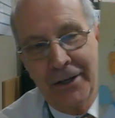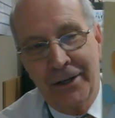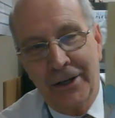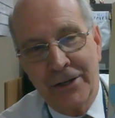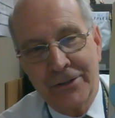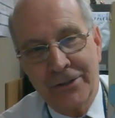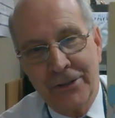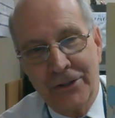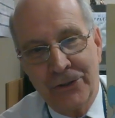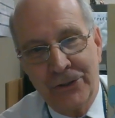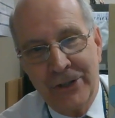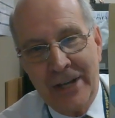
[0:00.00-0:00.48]

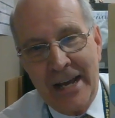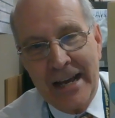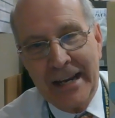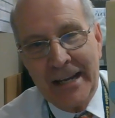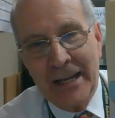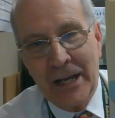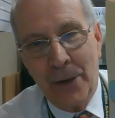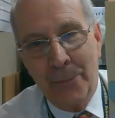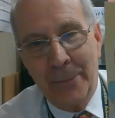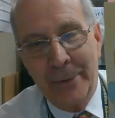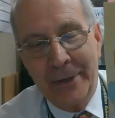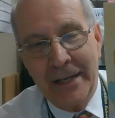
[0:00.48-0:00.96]
Gus and Jack
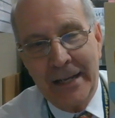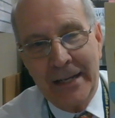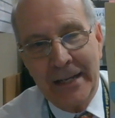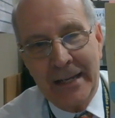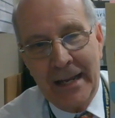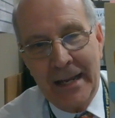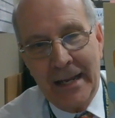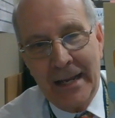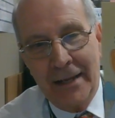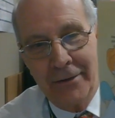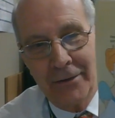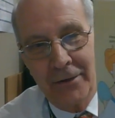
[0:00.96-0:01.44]
helping
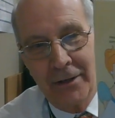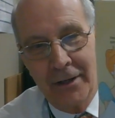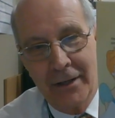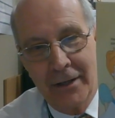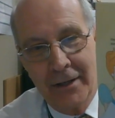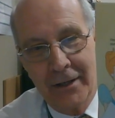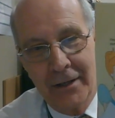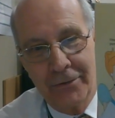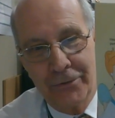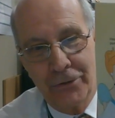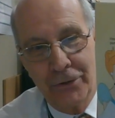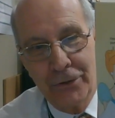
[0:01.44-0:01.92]
again.
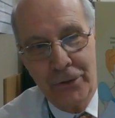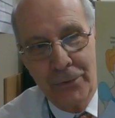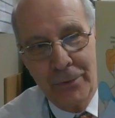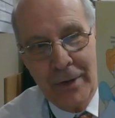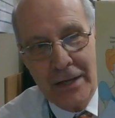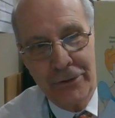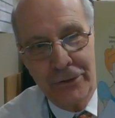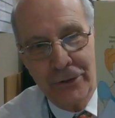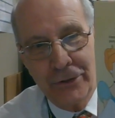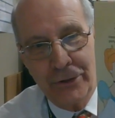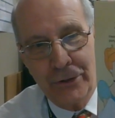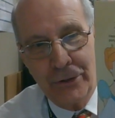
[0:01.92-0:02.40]
To the
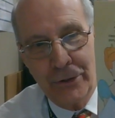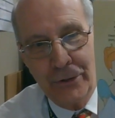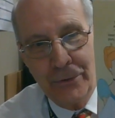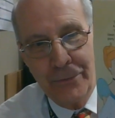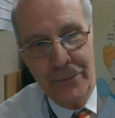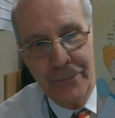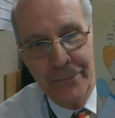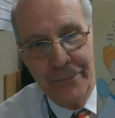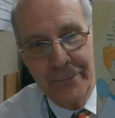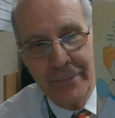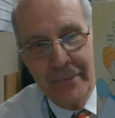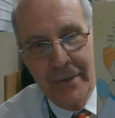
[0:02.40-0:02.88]

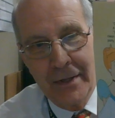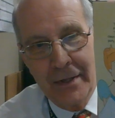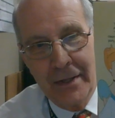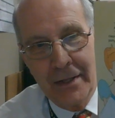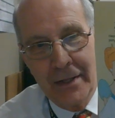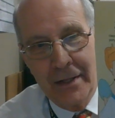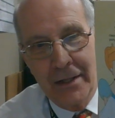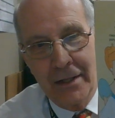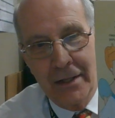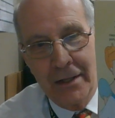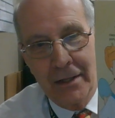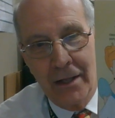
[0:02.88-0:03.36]
rescue.
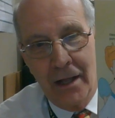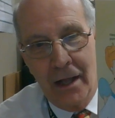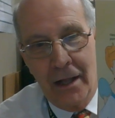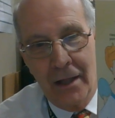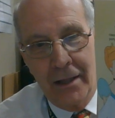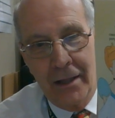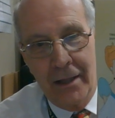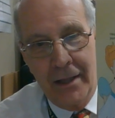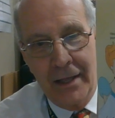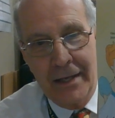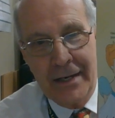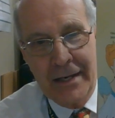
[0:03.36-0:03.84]

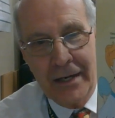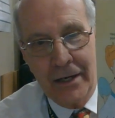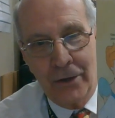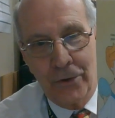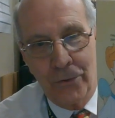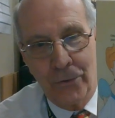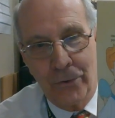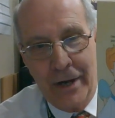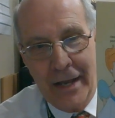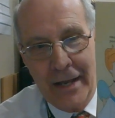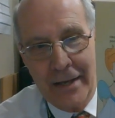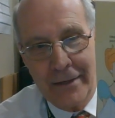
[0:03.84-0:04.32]
Isn't it
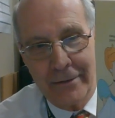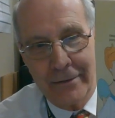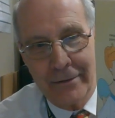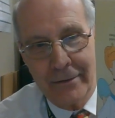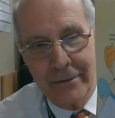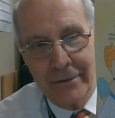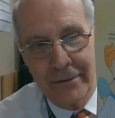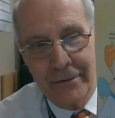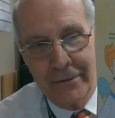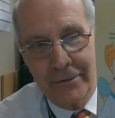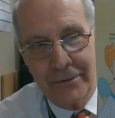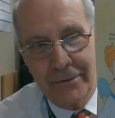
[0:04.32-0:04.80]
great
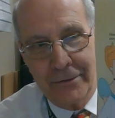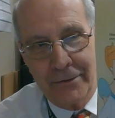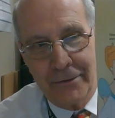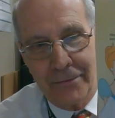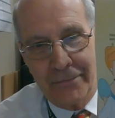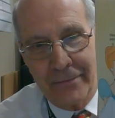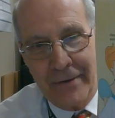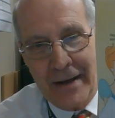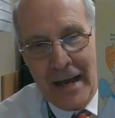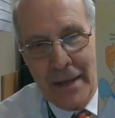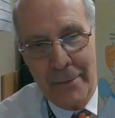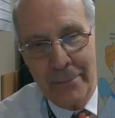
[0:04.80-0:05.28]
to
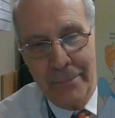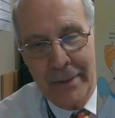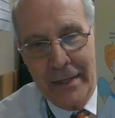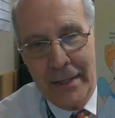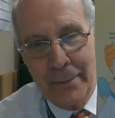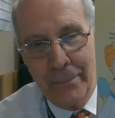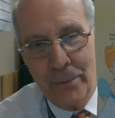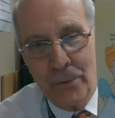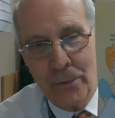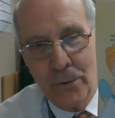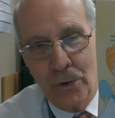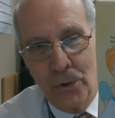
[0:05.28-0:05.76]
find
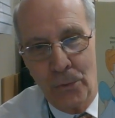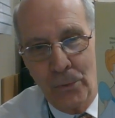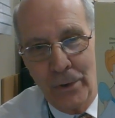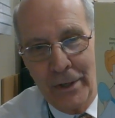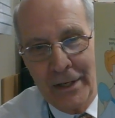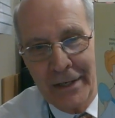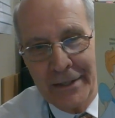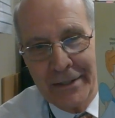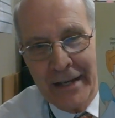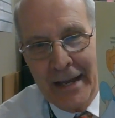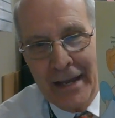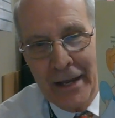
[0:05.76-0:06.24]
people who are
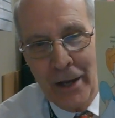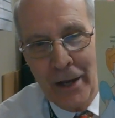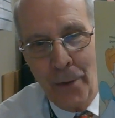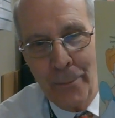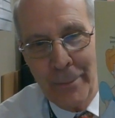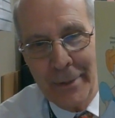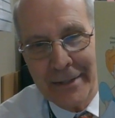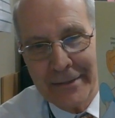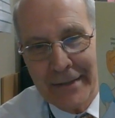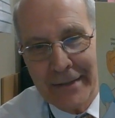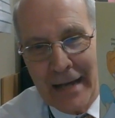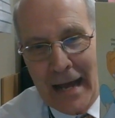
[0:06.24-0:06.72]
willing to
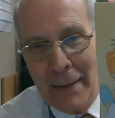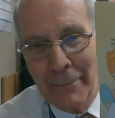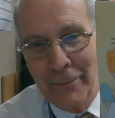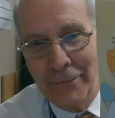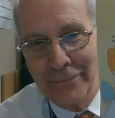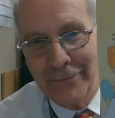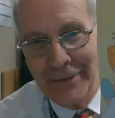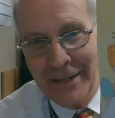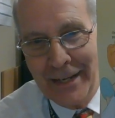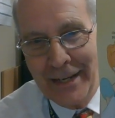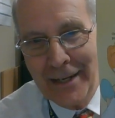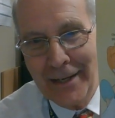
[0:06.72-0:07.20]
help in time
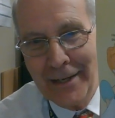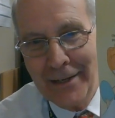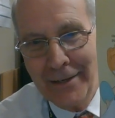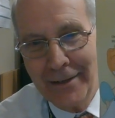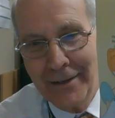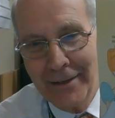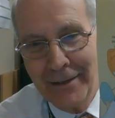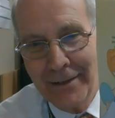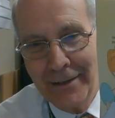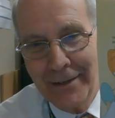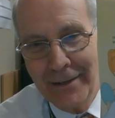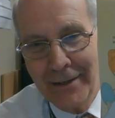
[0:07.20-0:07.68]
of need?
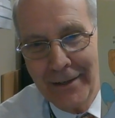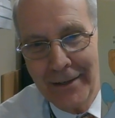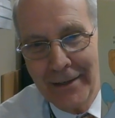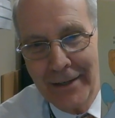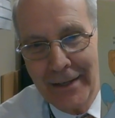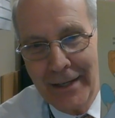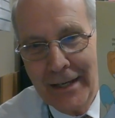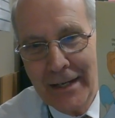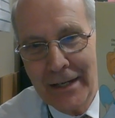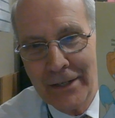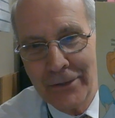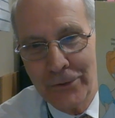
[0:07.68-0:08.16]

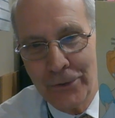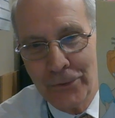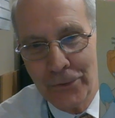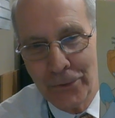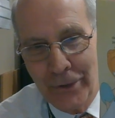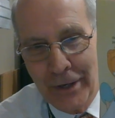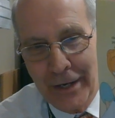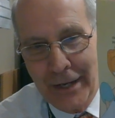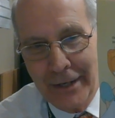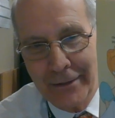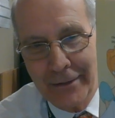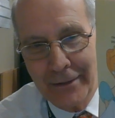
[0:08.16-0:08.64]
It is
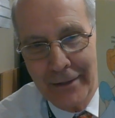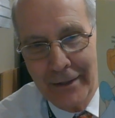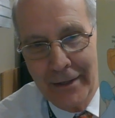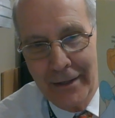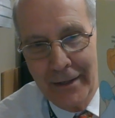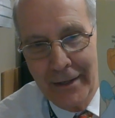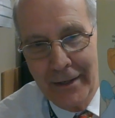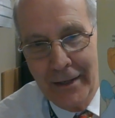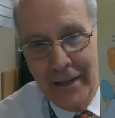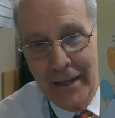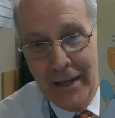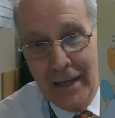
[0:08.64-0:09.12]
great.
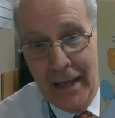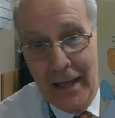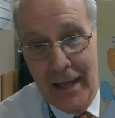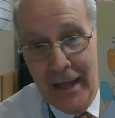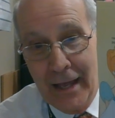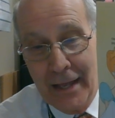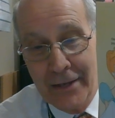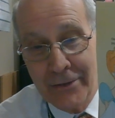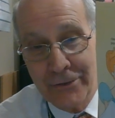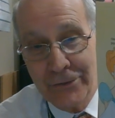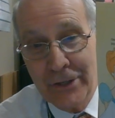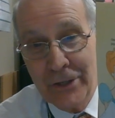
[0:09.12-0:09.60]

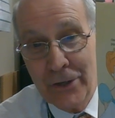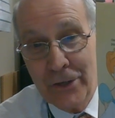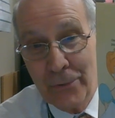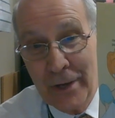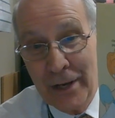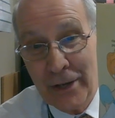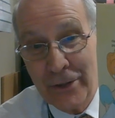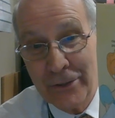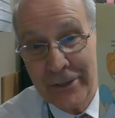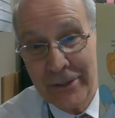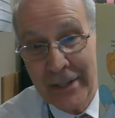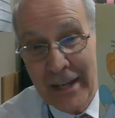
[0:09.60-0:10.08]

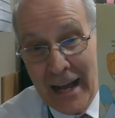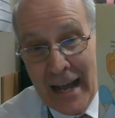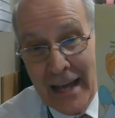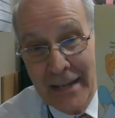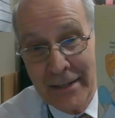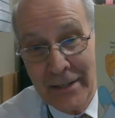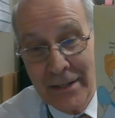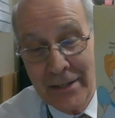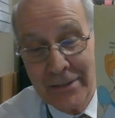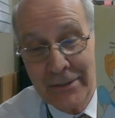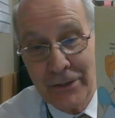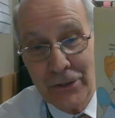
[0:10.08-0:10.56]
Cinderella's
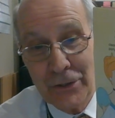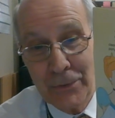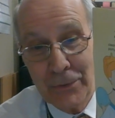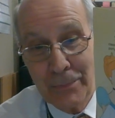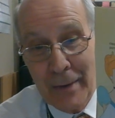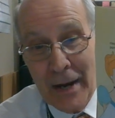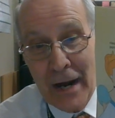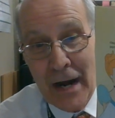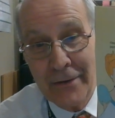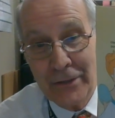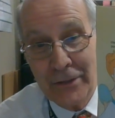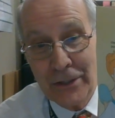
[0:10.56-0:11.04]
kindness
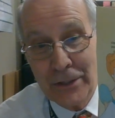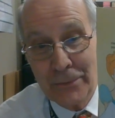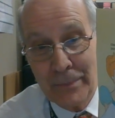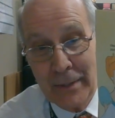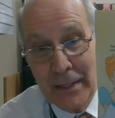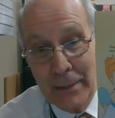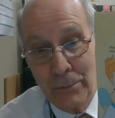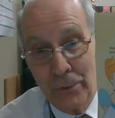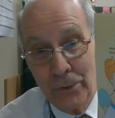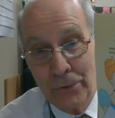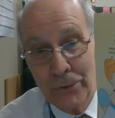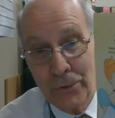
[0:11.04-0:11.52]
inspired these
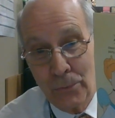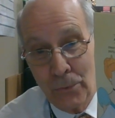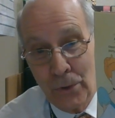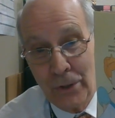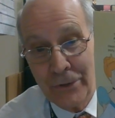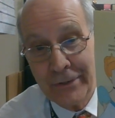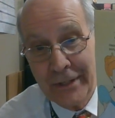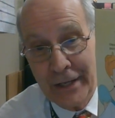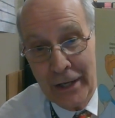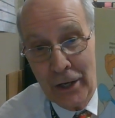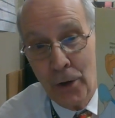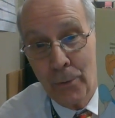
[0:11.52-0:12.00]
people to
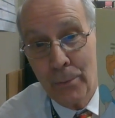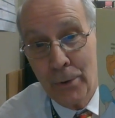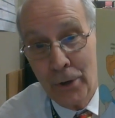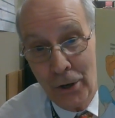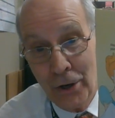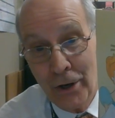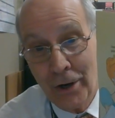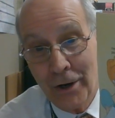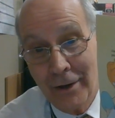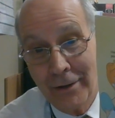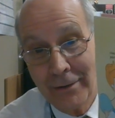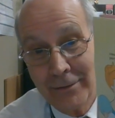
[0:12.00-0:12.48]
want to help
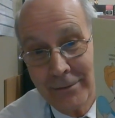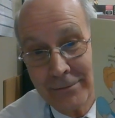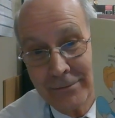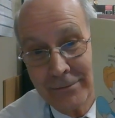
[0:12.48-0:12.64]
her.